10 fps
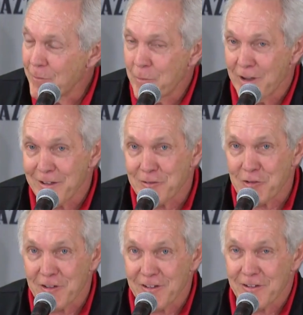But
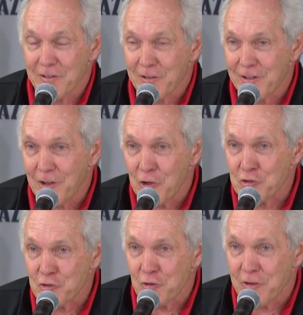uh,
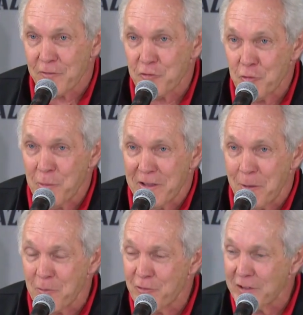also, if you
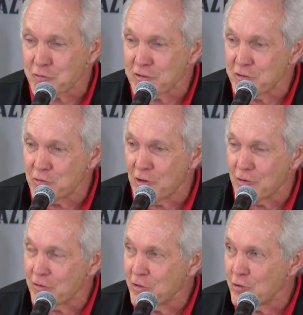become a veteran, you
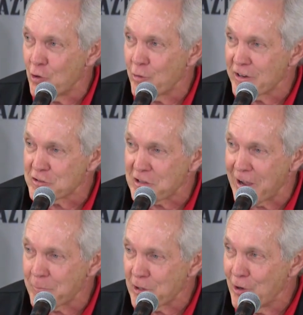know, you know when it's
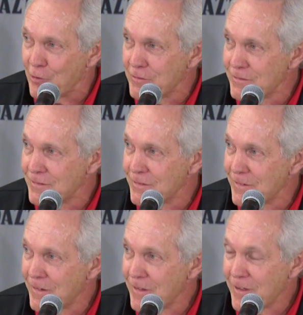time to go.
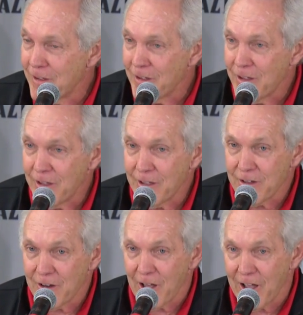
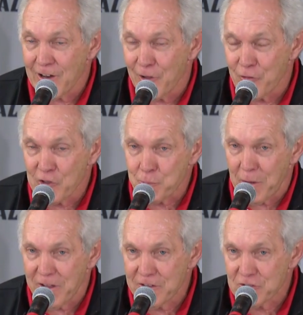And I love this
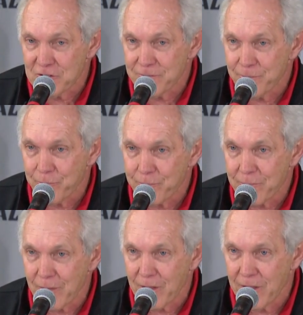place,
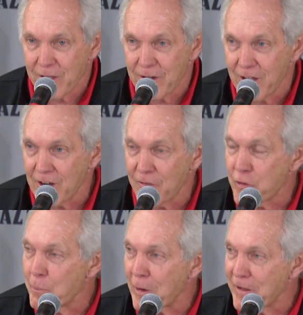and I
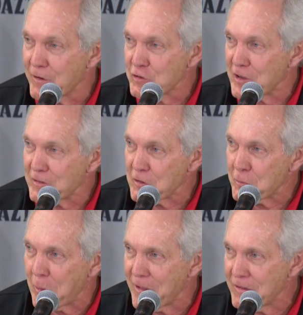love the players at
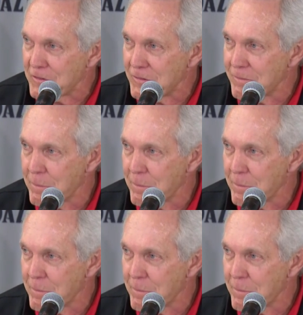this place.